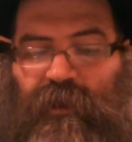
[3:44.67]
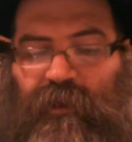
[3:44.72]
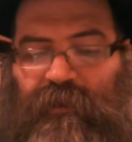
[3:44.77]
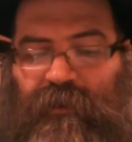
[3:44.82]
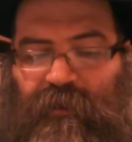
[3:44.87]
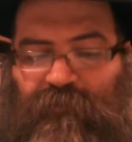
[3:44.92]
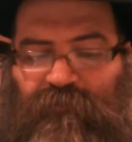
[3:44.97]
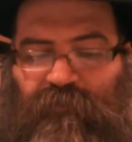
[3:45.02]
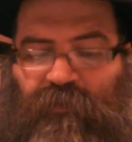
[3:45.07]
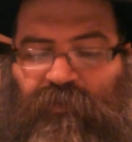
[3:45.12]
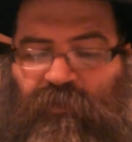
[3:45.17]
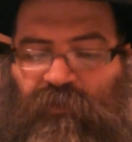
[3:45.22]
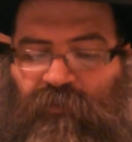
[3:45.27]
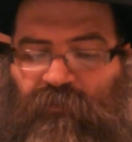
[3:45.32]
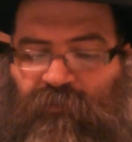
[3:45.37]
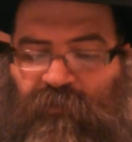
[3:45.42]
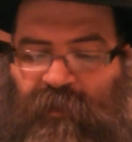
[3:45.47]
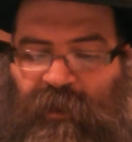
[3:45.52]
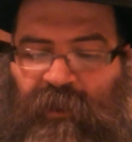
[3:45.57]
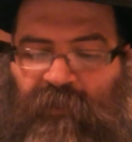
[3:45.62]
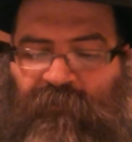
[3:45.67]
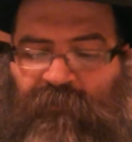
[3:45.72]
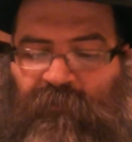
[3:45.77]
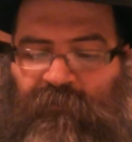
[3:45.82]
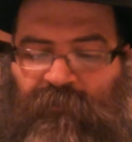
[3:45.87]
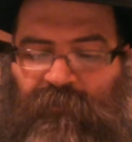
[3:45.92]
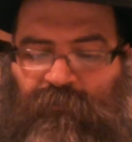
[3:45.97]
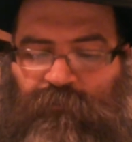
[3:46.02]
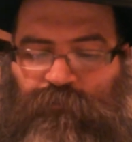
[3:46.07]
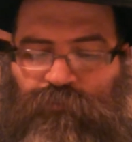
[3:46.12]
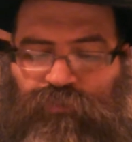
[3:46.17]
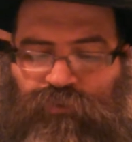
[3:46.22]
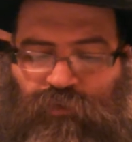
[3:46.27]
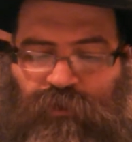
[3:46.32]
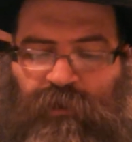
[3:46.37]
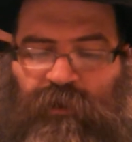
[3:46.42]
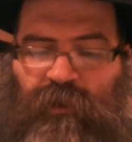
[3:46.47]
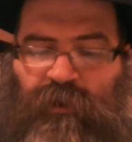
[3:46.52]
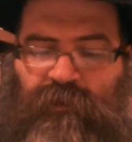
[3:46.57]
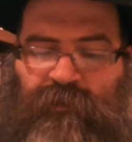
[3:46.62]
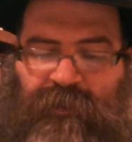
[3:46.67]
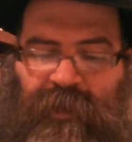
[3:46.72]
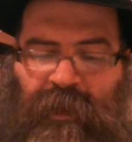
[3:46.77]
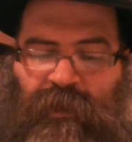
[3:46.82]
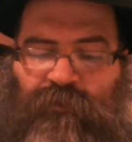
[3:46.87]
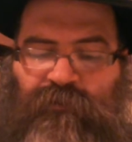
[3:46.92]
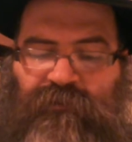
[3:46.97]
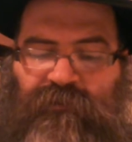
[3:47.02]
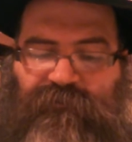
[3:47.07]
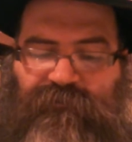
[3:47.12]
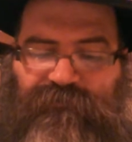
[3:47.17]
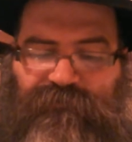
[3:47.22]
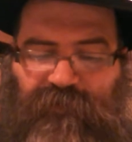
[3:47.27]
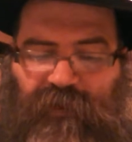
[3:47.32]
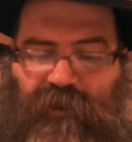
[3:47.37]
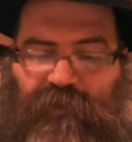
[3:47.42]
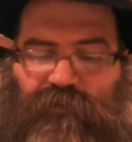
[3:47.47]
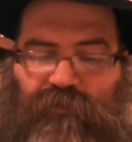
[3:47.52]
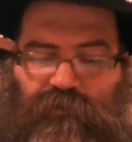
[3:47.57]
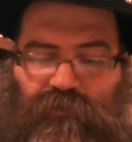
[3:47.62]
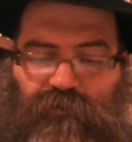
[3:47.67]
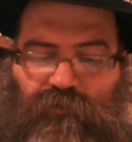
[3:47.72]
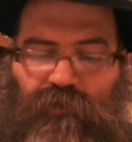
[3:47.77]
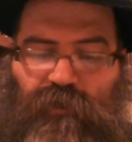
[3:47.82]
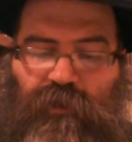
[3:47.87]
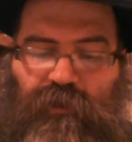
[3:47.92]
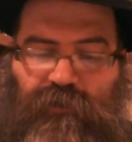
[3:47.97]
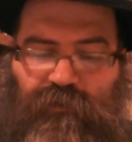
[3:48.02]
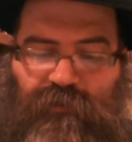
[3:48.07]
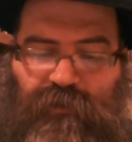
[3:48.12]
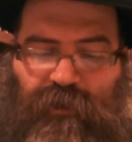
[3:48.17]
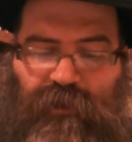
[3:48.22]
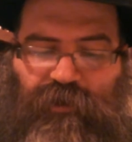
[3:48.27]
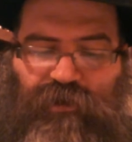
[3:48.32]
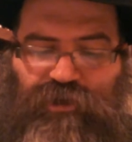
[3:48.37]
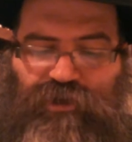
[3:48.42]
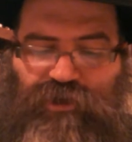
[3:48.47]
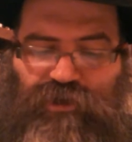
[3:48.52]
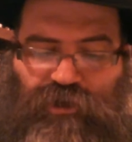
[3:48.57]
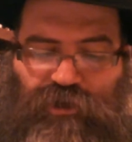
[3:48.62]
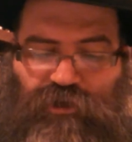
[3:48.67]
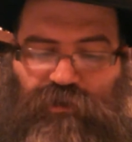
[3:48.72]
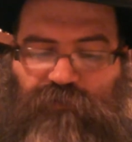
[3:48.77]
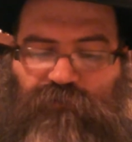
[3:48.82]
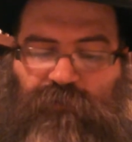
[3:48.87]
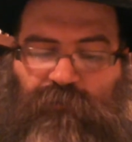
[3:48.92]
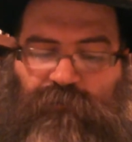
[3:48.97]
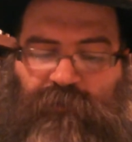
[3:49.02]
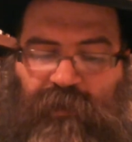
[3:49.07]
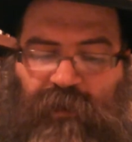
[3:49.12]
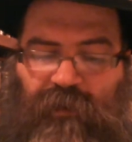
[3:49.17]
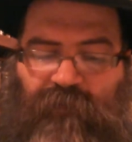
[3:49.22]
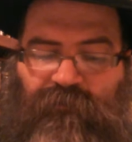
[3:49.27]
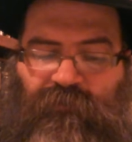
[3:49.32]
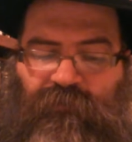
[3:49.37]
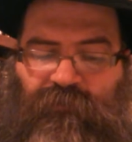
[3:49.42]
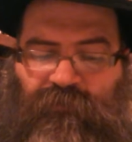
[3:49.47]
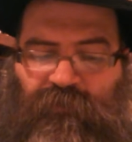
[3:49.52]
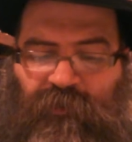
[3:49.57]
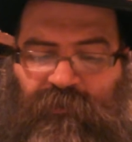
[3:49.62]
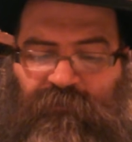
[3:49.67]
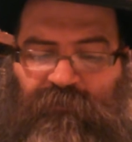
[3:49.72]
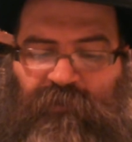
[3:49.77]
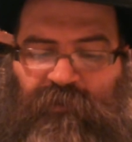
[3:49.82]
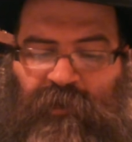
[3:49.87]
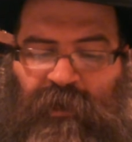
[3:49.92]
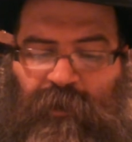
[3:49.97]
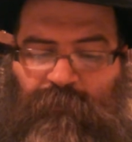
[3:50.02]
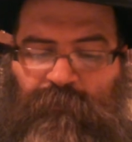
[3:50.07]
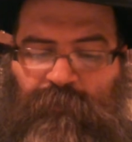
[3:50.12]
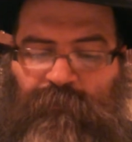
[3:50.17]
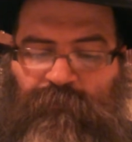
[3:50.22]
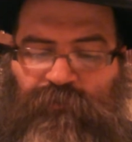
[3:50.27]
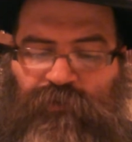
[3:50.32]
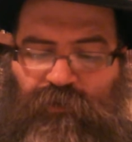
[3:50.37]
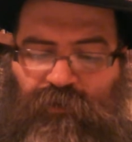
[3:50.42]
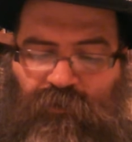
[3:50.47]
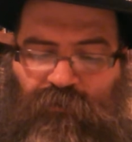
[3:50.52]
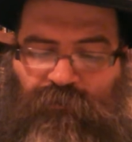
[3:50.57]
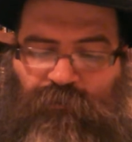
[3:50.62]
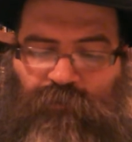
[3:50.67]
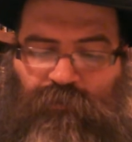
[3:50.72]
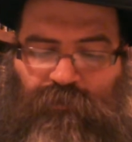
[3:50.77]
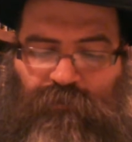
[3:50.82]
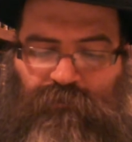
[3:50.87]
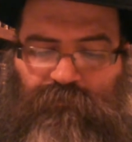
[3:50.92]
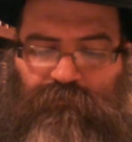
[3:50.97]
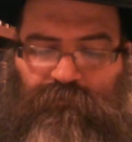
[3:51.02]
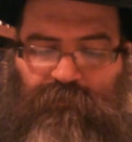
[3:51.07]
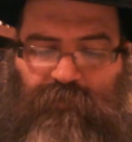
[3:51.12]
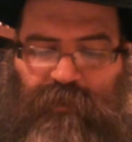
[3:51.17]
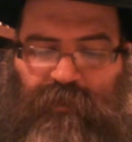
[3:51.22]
And everything is a concept of bringing down the fire, the eshiyut, from the level of Sev Kalamim to this world.